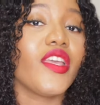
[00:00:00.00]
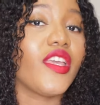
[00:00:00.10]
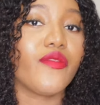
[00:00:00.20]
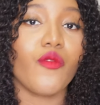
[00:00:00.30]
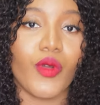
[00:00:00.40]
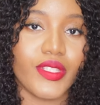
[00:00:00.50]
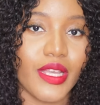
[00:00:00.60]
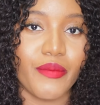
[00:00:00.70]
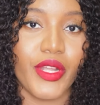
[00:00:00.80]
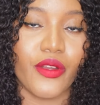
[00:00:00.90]
even
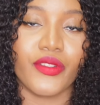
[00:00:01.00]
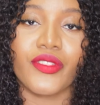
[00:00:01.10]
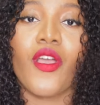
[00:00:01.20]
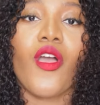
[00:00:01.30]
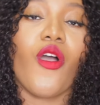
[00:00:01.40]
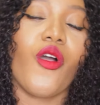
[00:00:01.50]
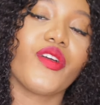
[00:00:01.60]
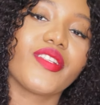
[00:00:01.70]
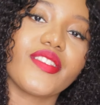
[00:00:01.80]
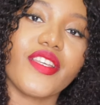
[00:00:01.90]
watermelon.
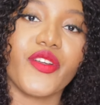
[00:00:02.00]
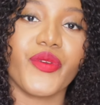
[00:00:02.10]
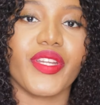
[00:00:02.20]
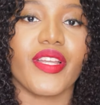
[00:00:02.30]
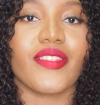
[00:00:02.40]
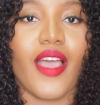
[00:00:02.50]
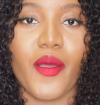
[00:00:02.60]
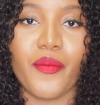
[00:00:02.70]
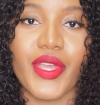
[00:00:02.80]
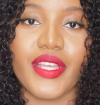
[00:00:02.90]
All these ingredients
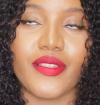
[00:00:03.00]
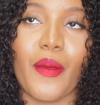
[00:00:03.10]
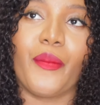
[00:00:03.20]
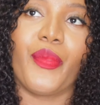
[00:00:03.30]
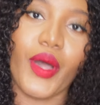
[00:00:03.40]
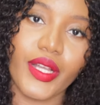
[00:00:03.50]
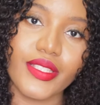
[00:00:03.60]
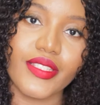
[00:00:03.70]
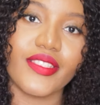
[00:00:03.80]
are amazing but